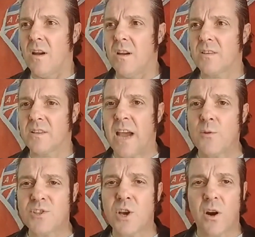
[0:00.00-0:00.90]

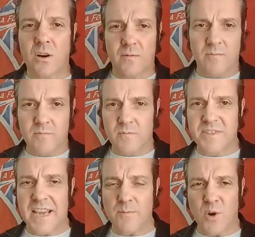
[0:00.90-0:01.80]
counter
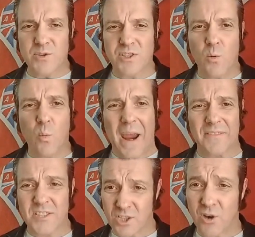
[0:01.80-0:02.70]
demos when the
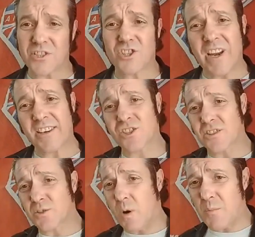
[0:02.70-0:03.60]
Scottish
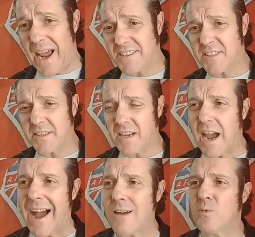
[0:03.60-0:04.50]
Nationalists were passing.
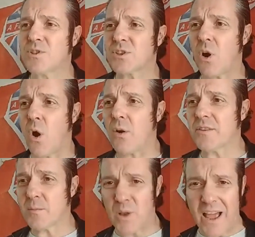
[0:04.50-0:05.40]
I was on the
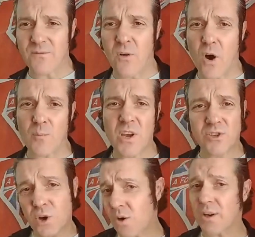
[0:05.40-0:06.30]
platform
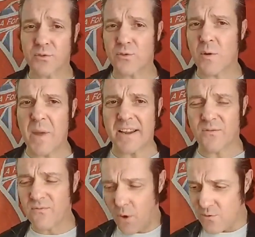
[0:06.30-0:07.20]
talking through a
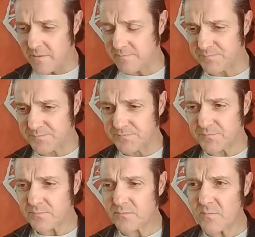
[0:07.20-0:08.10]
megaphone,
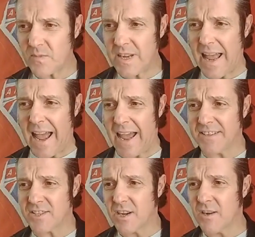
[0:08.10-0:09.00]

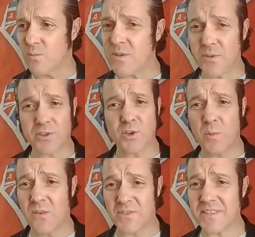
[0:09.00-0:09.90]
and we thought it would be a
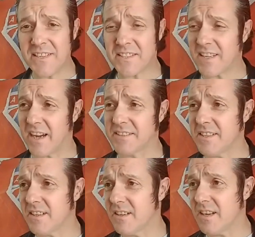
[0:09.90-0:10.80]
fantastic
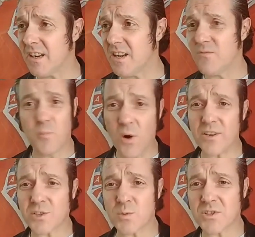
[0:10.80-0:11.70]
idea if
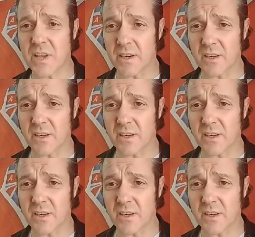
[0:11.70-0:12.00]
Boris was there,